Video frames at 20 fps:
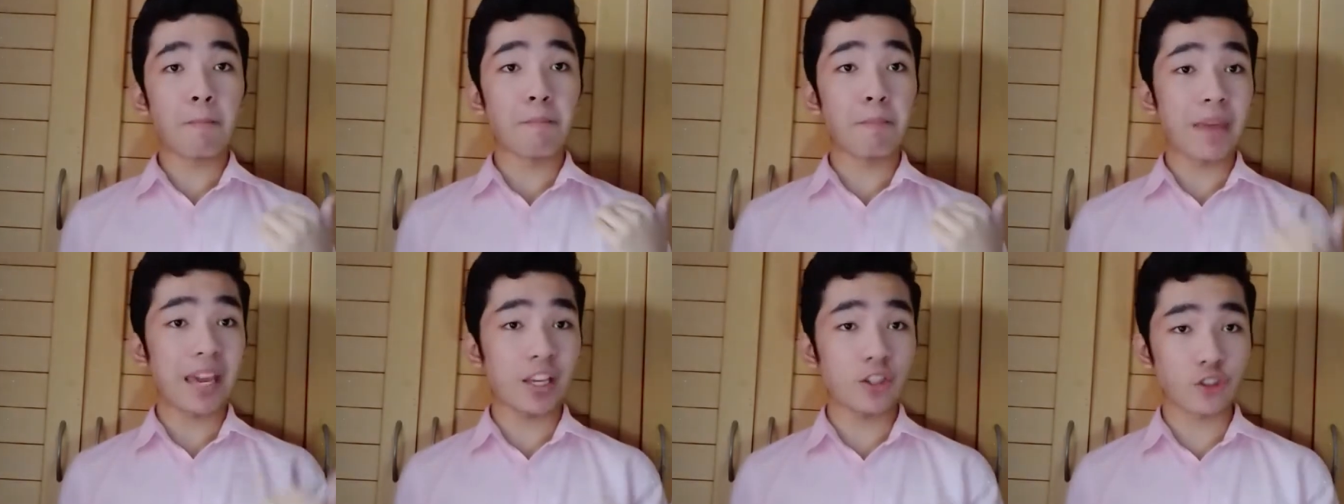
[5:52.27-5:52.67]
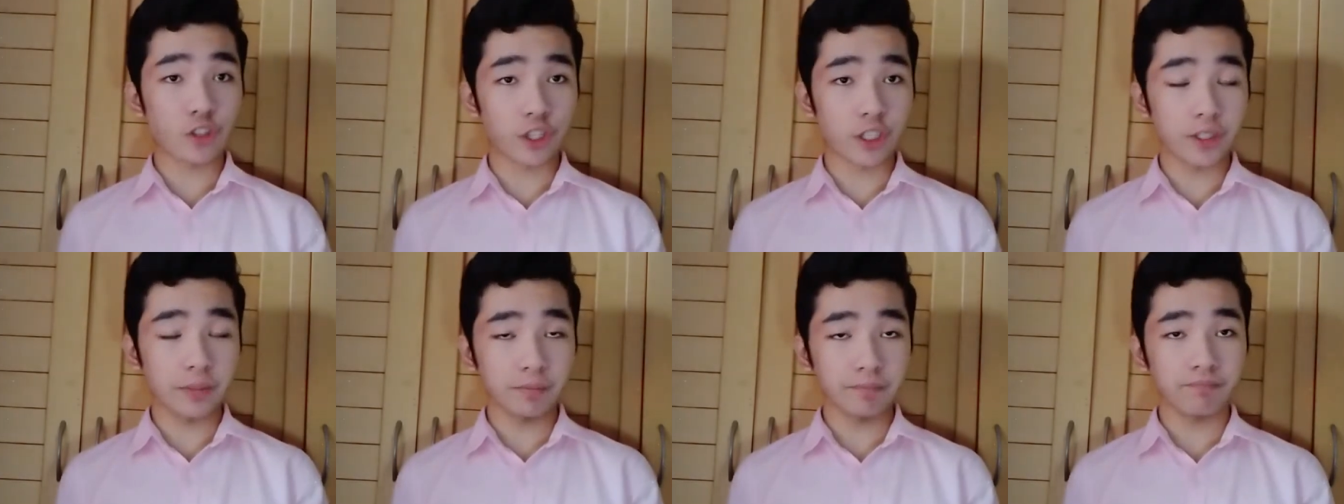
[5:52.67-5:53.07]

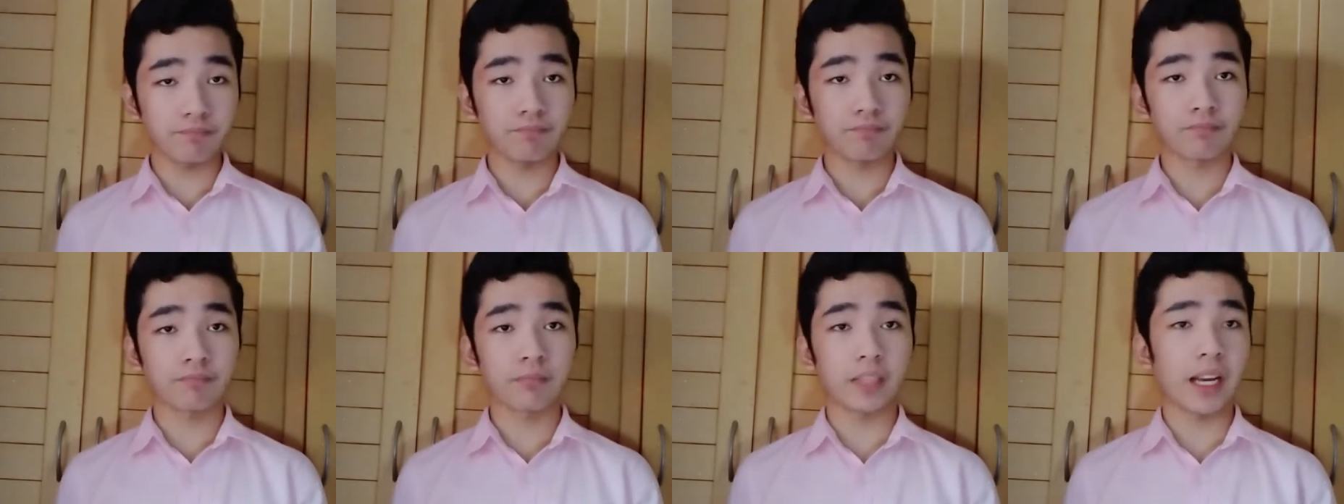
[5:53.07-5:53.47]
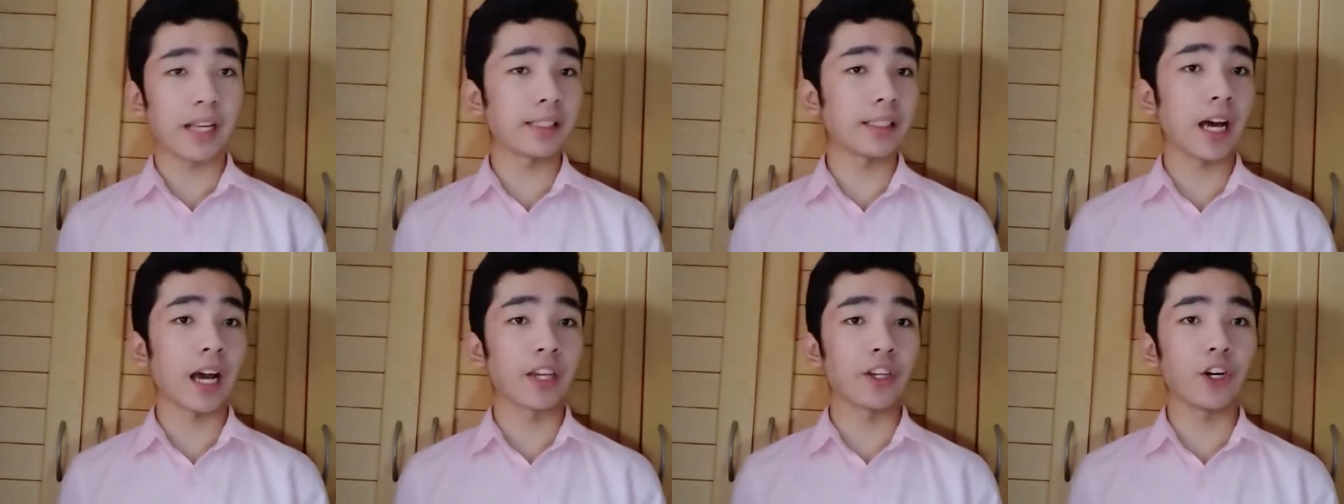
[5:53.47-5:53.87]
major
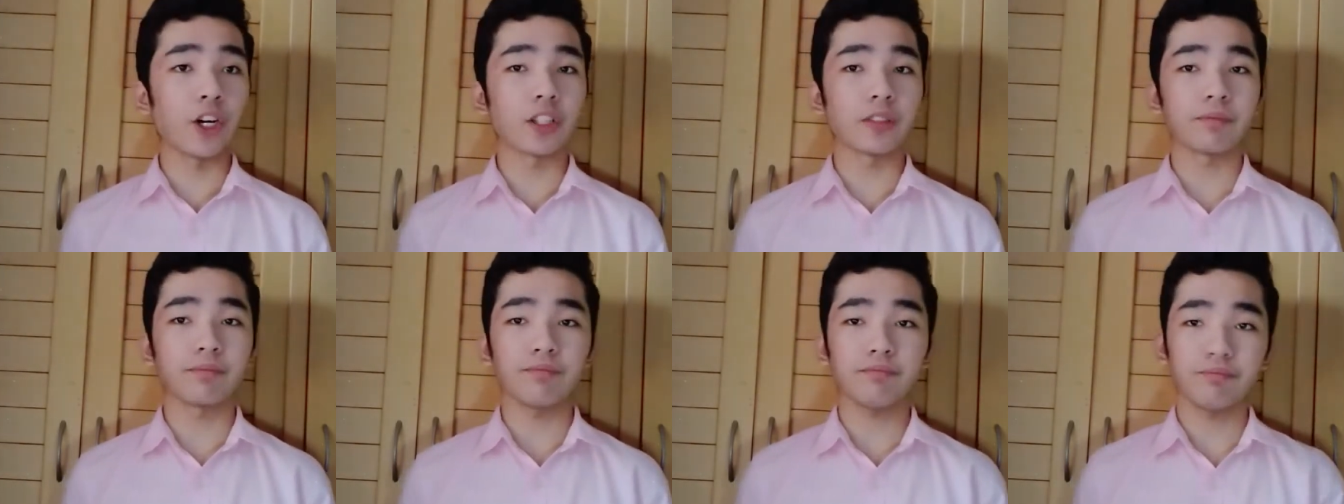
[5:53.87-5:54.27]
anion.